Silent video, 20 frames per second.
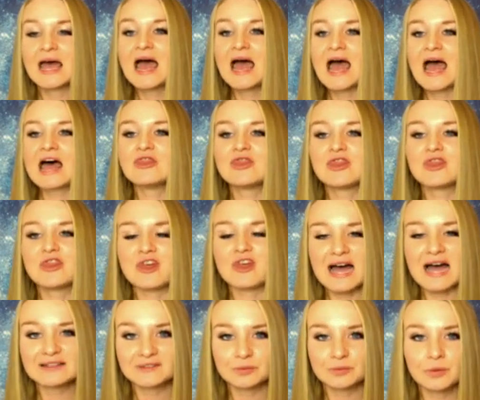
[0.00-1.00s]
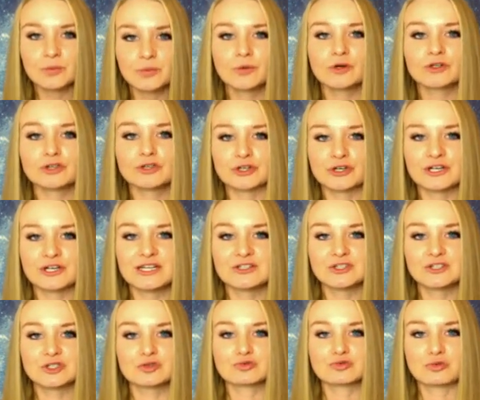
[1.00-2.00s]
And that's what we're learning
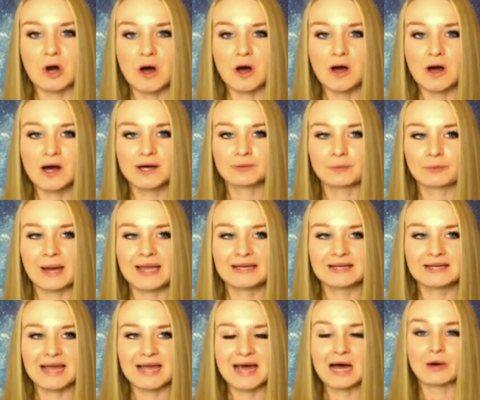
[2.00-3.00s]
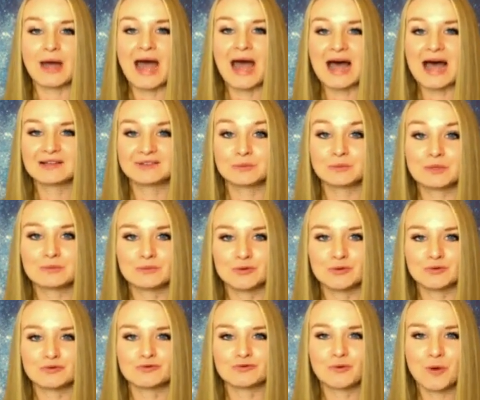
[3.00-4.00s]
to draw on right now as we
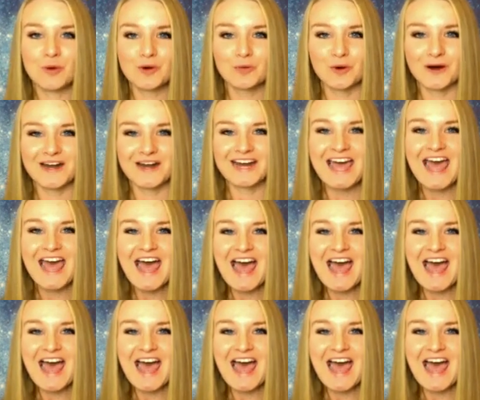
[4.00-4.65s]
move forward.